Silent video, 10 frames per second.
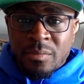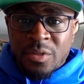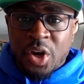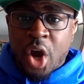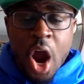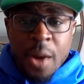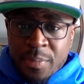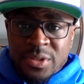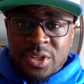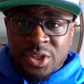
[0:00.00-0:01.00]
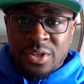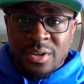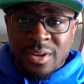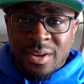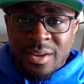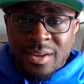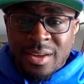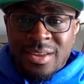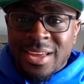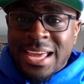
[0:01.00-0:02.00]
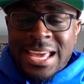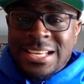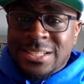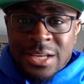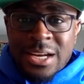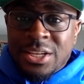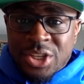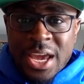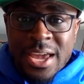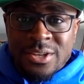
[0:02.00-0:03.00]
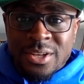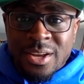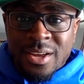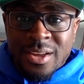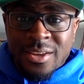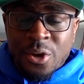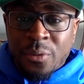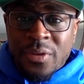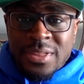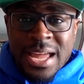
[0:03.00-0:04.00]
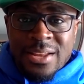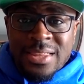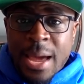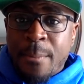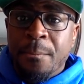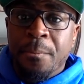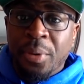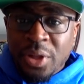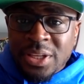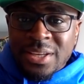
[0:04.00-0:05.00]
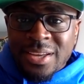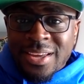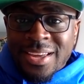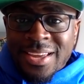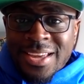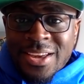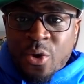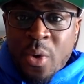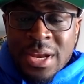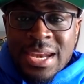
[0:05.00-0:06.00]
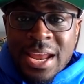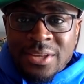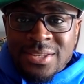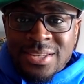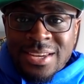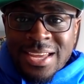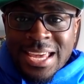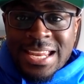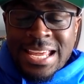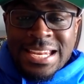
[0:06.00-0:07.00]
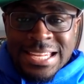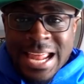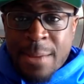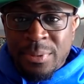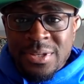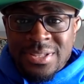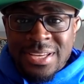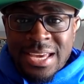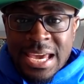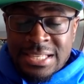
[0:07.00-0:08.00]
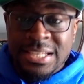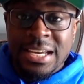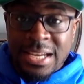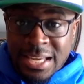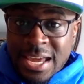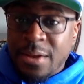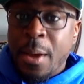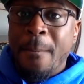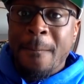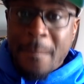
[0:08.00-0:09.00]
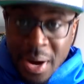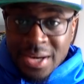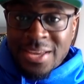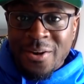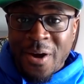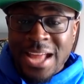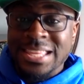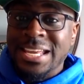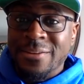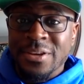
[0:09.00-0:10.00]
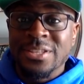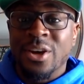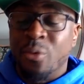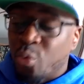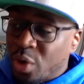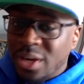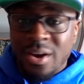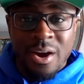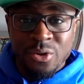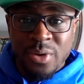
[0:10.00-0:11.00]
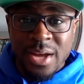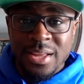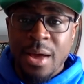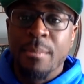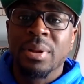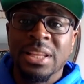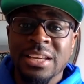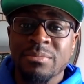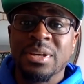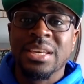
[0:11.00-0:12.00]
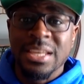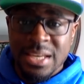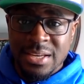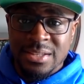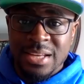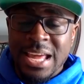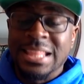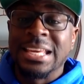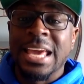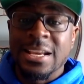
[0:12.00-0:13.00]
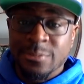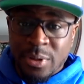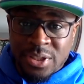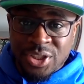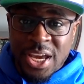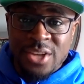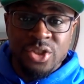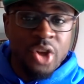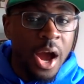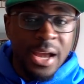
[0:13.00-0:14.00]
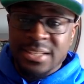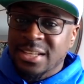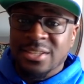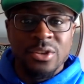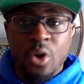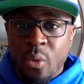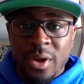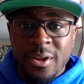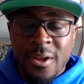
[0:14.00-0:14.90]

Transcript: The guard position is going to change. You don't think that bully, Quinton Nelson in Indianapolis, isn't going to get money at the end of his rookie contract? Believe me, he is. The game's about to change. Dawkins doesn't know it.